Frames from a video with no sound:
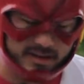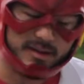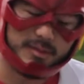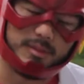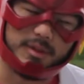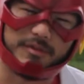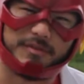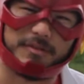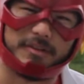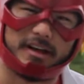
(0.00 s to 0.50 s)

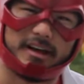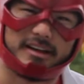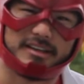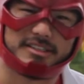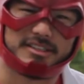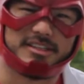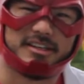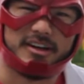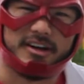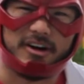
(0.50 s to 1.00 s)
am the
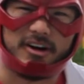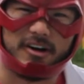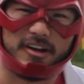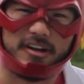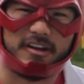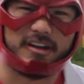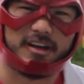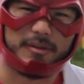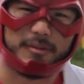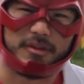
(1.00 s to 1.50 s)
Flash on
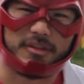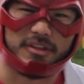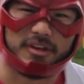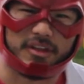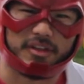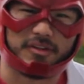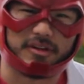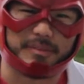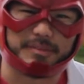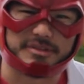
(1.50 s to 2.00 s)

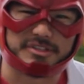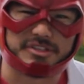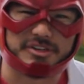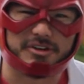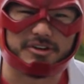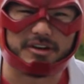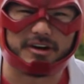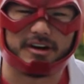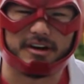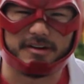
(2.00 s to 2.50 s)
another
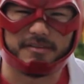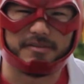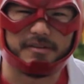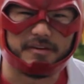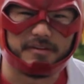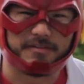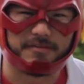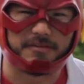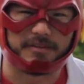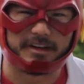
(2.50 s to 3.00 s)
episode of
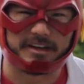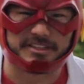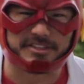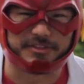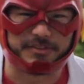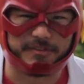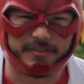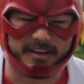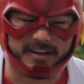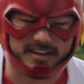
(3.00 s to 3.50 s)
Flash
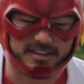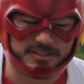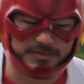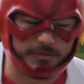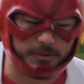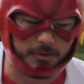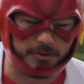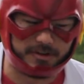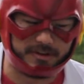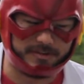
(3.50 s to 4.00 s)
Facts
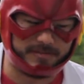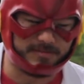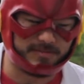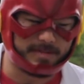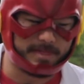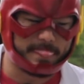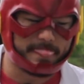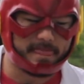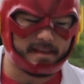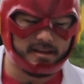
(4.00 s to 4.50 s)
for you.
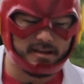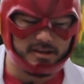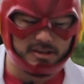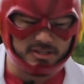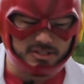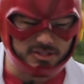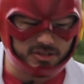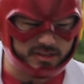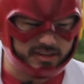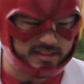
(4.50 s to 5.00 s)

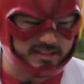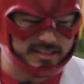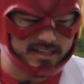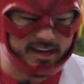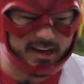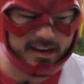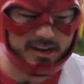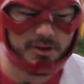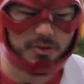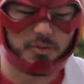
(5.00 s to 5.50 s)
So the
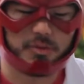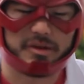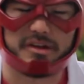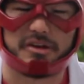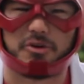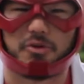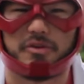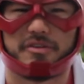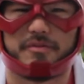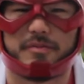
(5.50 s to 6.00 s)
entire
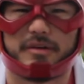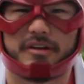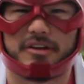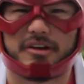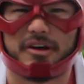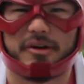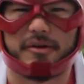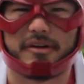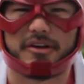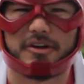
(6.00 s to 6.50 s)
week we've been
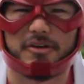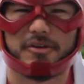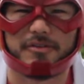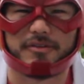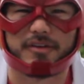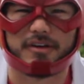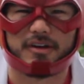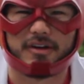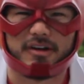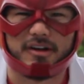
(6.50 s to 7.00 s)
going
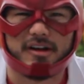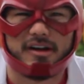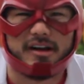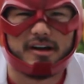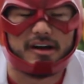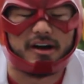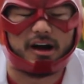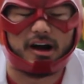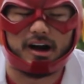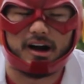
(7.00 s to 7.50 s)
over
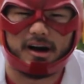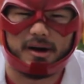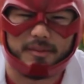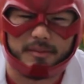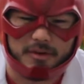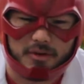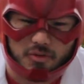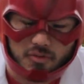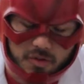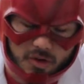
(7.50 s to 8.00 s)

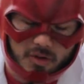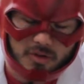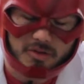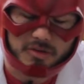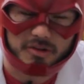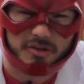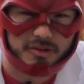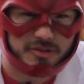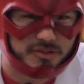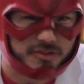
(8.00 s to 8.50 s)
roller
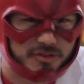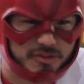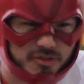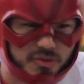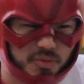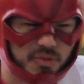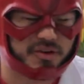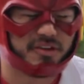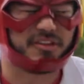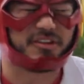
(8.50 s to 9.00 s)
coasters.
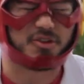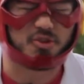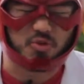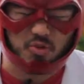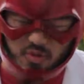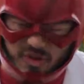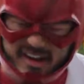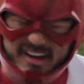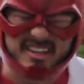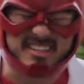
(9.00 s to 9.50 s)
One of the
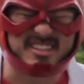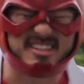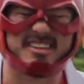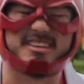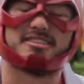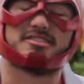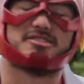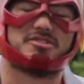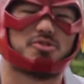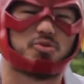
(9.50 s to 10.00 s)
greatest
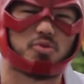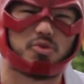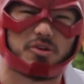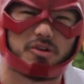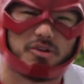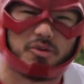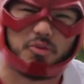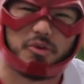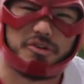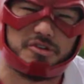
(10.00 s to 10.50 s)
things in the
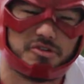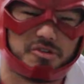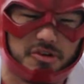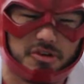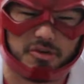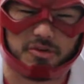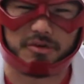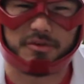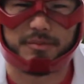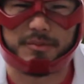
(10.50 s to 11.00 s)
world when you go
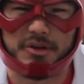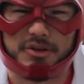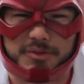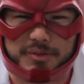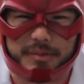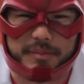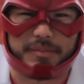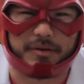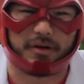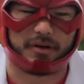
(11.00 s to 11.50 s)
to an
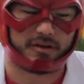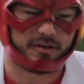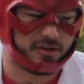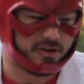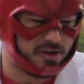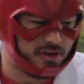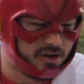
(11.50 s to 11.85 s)
amusement park.